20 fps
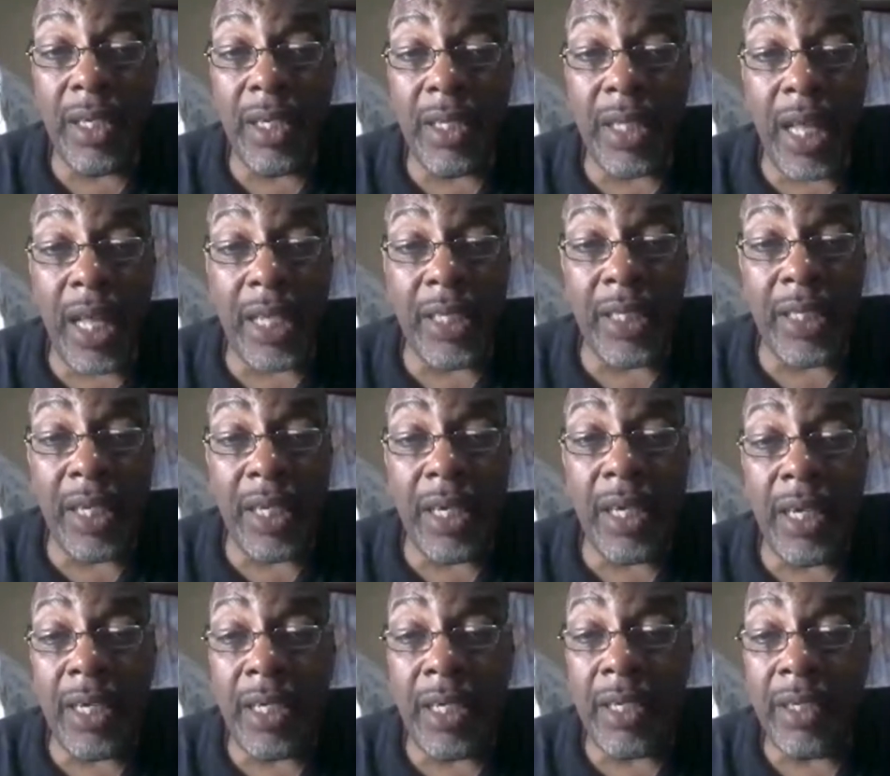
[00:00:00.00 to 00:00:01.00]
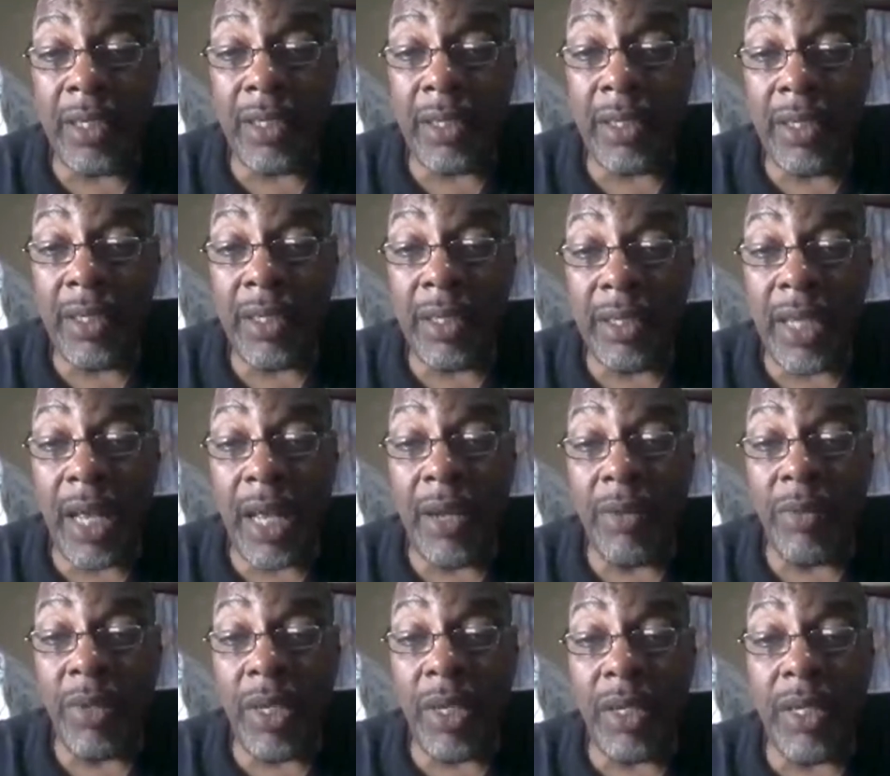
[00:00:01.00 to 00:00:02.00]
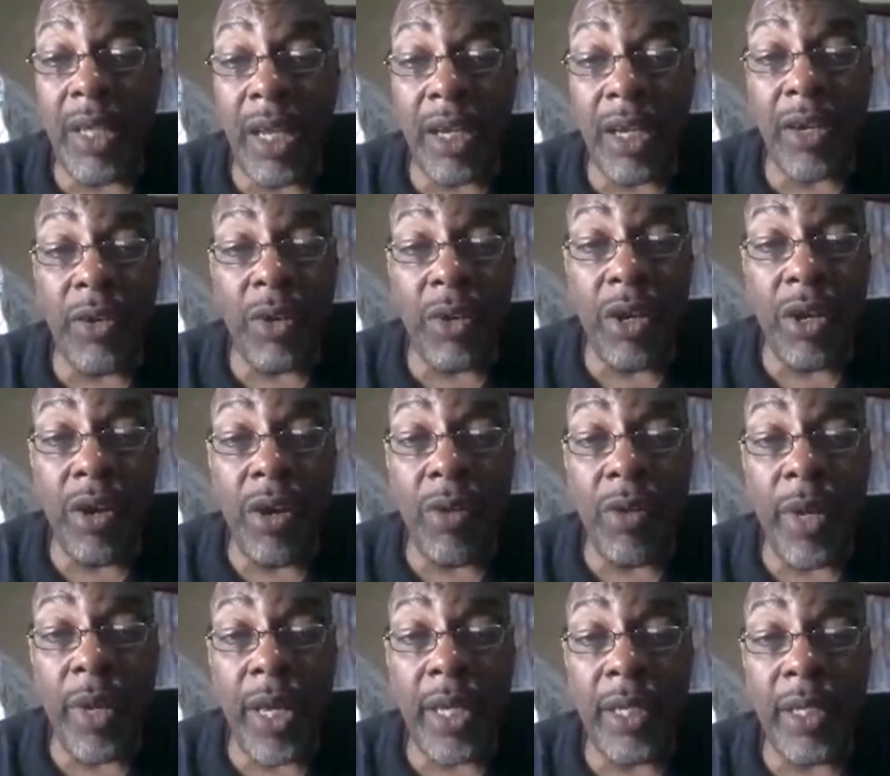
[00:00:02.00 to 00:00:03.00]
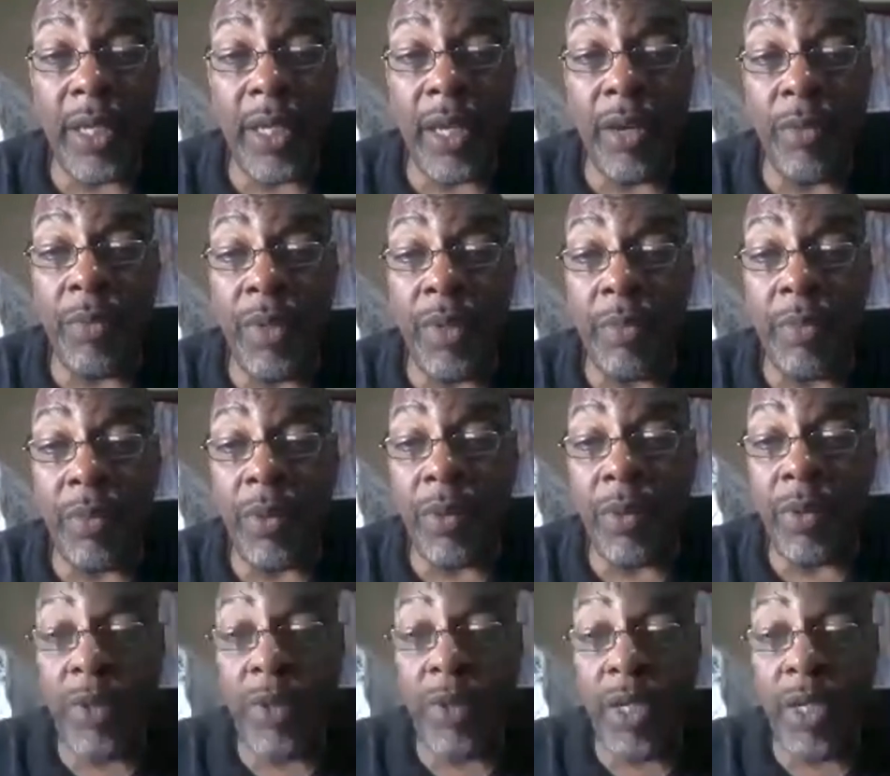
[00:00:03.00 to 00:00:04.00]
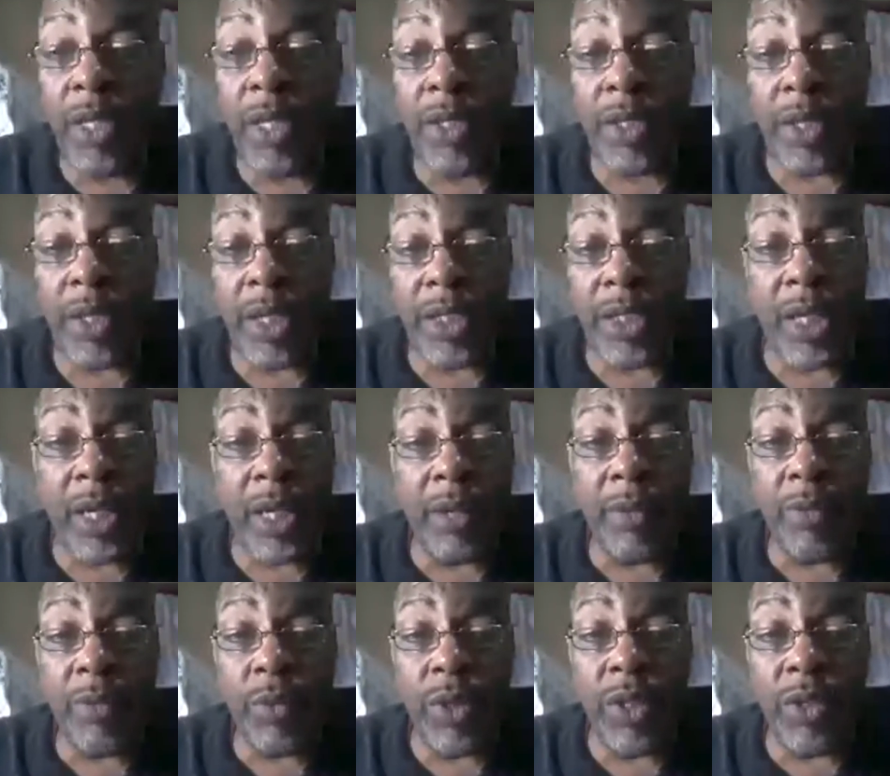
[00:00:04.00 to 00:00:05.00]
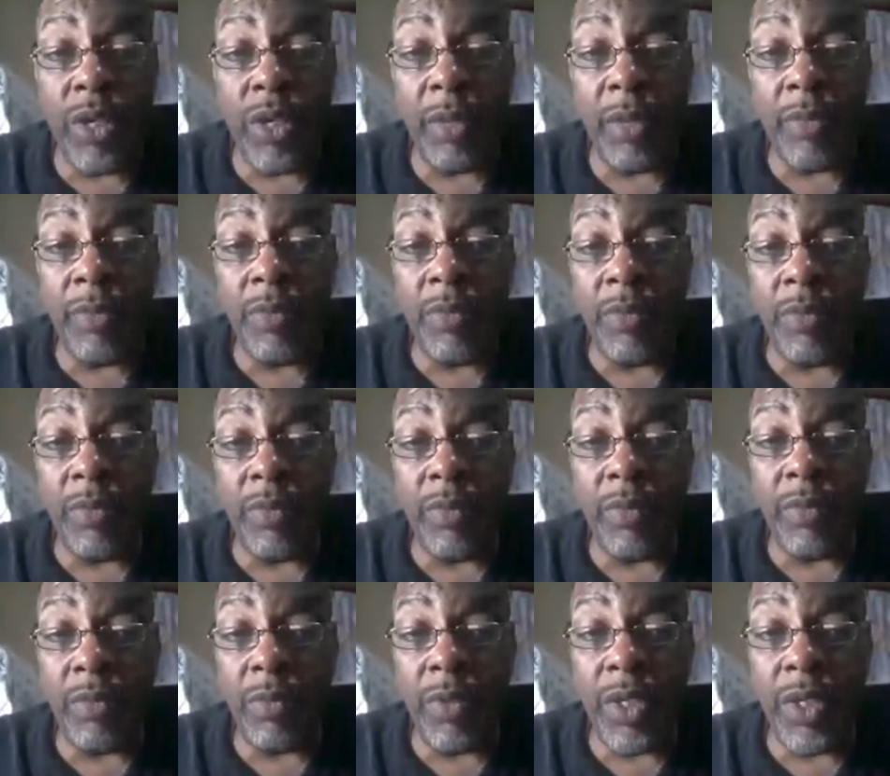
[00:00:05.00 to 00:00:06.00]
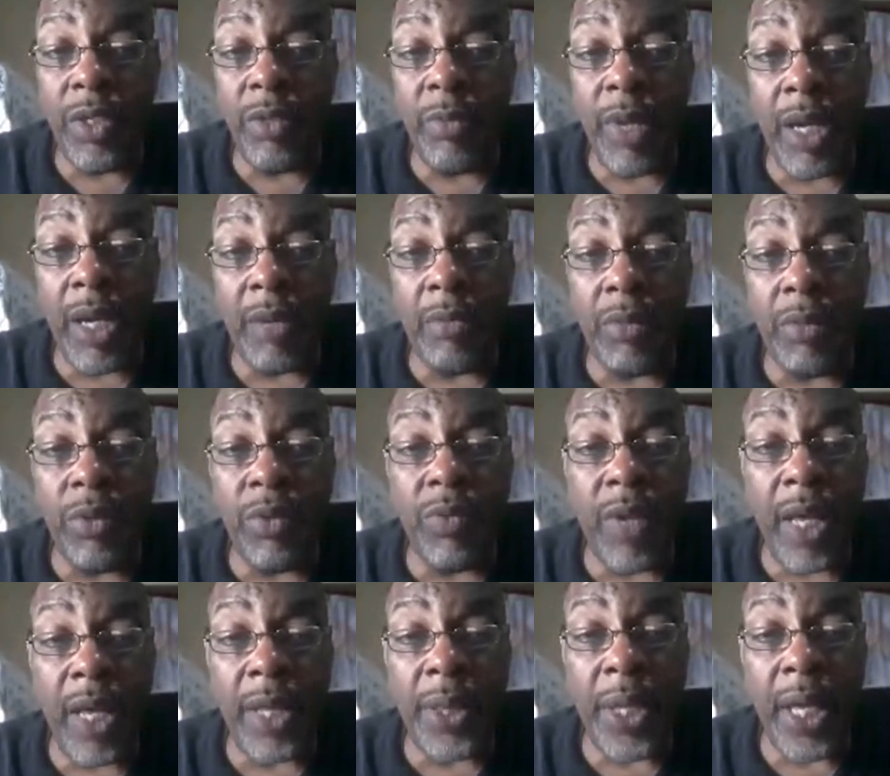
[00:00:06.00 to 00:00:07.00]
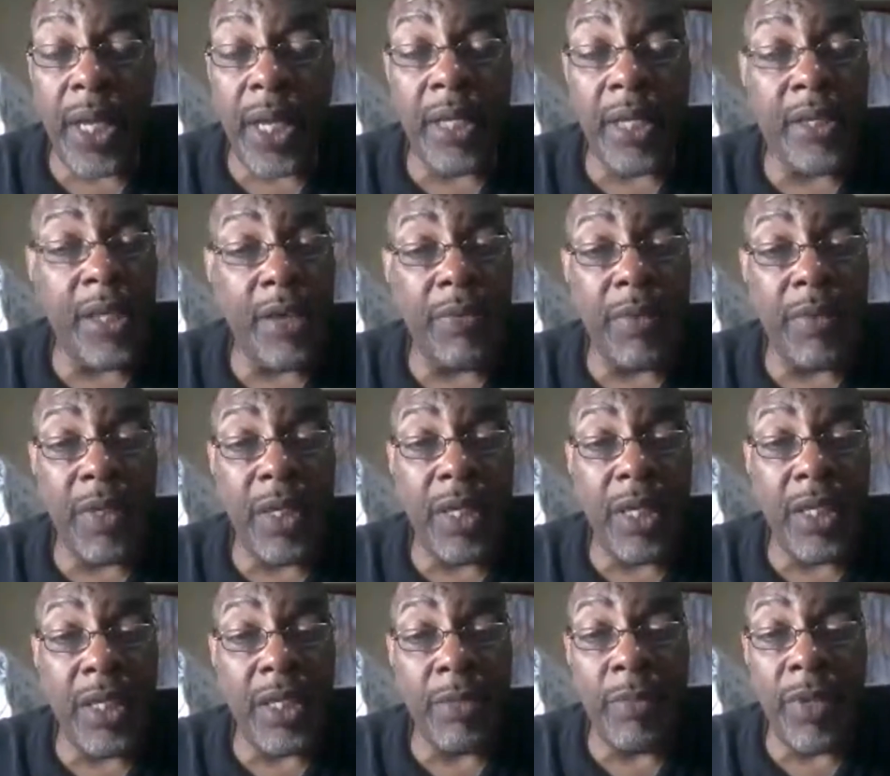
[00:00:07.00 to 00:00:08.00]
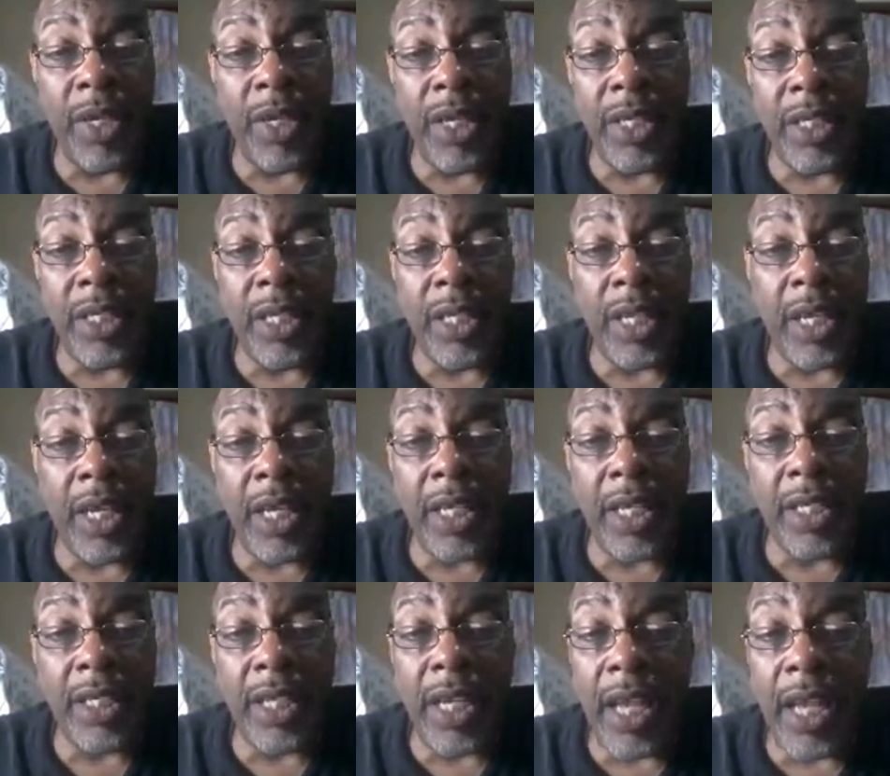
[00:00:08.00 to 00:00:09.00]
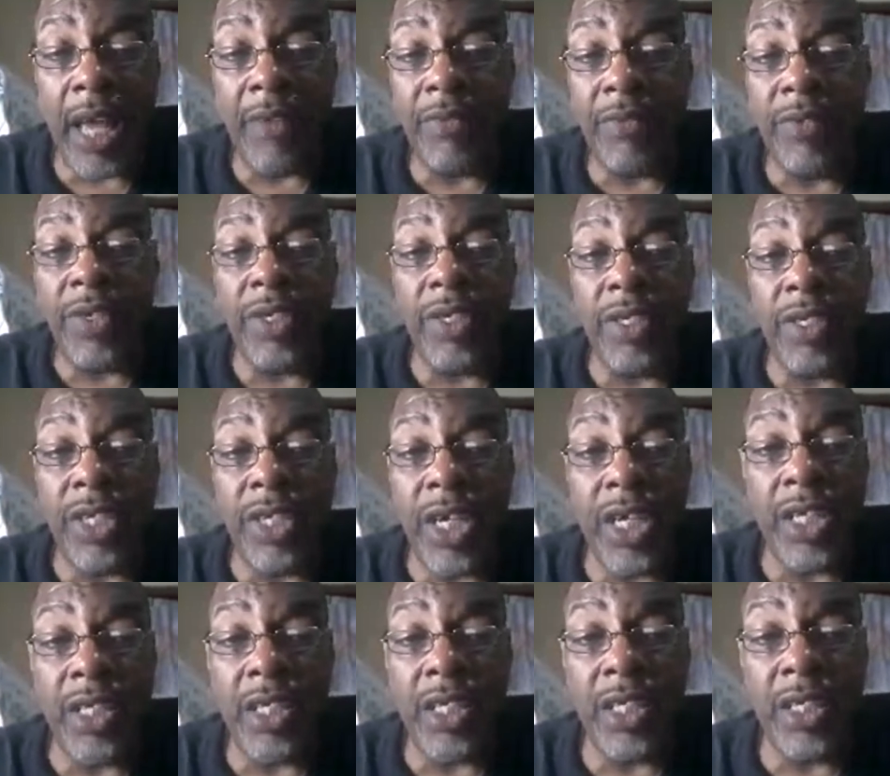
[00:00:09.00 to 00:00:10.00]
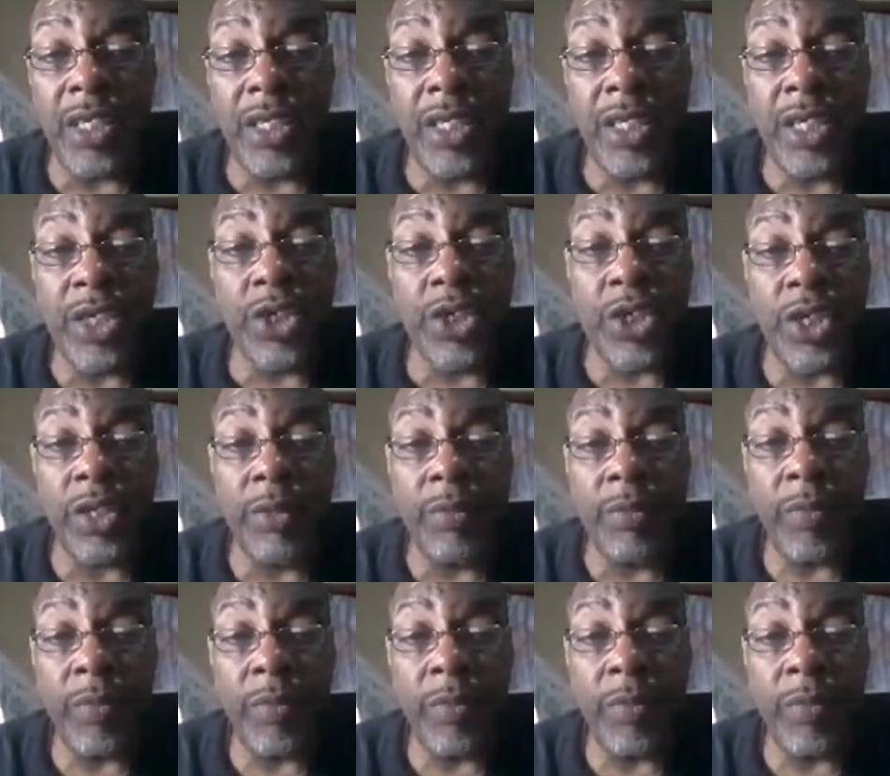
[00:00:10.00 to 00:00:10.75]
That'll go a long way to help people. Because when you make a move like that, it definitely is a life changing decision.